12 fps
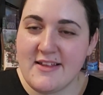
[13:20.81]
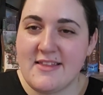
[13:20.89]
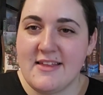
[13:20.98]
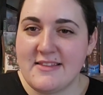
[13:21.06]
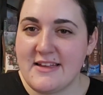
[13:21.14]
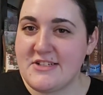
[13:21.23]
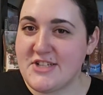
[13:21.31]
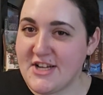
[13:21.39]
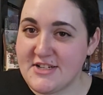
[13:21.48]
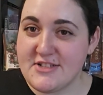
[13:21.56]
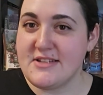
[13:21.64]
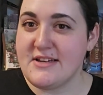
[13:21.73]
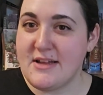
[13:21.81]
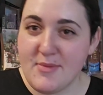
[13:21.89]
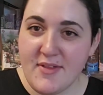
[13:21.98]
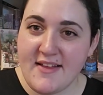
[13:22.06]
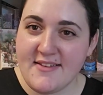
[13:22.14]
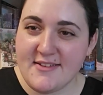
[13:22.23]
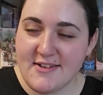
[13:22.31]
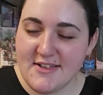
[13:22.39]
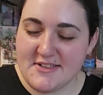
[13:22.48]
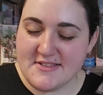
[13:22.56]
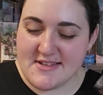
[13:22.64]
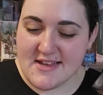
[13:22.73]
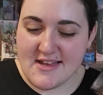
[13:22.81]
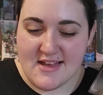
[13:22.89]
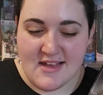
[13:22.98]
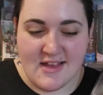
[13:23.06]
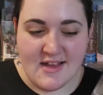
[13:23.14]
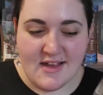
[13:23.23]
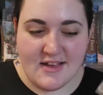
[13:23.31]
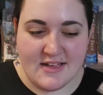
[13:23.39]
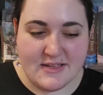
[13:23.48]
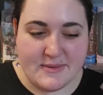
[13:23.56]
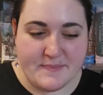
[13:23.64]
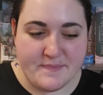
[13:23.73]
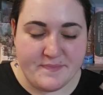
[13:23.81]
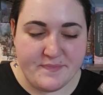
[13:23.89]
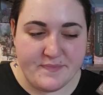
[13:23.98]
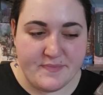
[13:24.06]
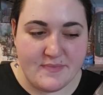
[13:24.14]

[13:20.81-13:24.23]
I think they changed the name of that series. Um,